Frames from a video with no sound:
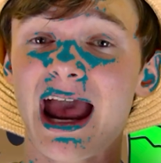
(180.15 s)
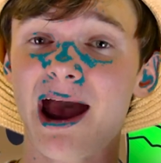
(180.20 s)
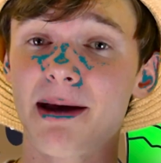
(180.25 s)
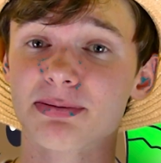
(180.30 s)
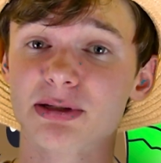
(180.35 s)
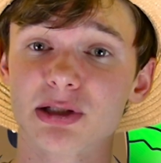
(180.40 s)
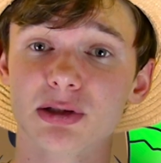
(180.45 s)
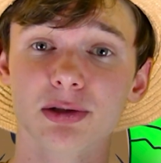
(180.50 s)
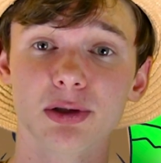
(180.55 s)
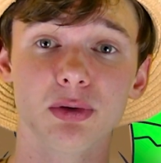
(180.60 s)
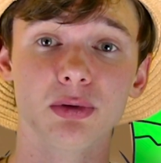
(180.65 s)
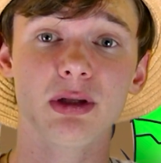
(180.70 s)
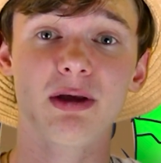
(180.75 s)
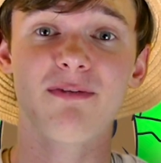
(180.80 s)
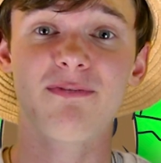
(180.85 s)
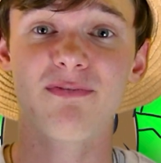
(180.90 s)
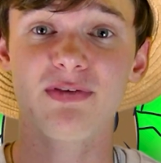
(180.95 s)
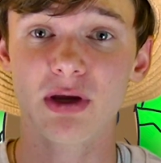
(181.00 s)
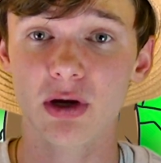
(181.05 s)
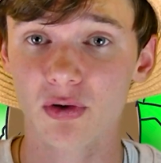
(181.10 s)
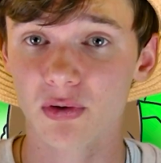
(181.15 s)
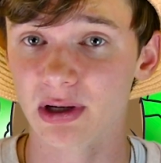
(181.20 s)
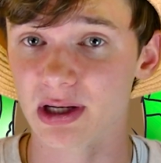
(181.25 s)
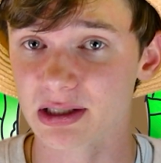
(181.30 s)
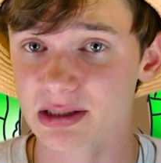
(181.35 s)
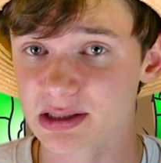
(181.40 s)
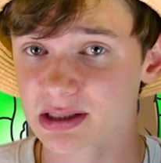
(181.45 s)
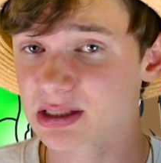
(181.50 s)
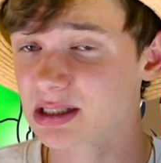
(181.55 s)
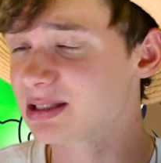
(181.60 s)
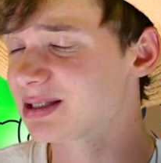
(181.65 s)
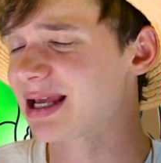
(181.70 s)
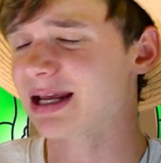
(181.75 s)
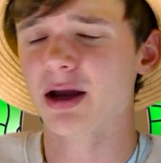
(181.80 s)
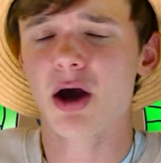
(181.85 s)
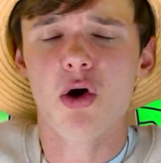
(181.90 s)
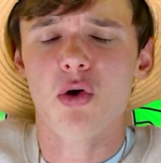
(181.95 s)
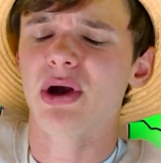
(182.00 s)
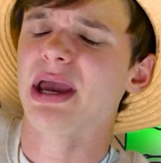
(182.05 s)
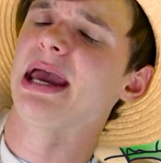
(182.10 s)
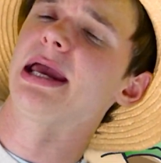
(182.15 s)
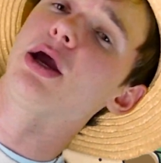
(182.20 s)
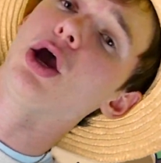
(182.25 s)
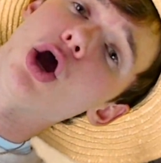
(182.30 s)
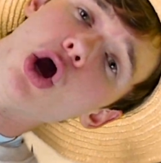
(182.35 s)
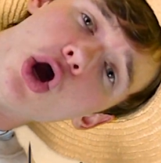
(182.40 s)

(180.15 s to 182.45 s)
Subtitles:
absolutely furious. He's like, okay,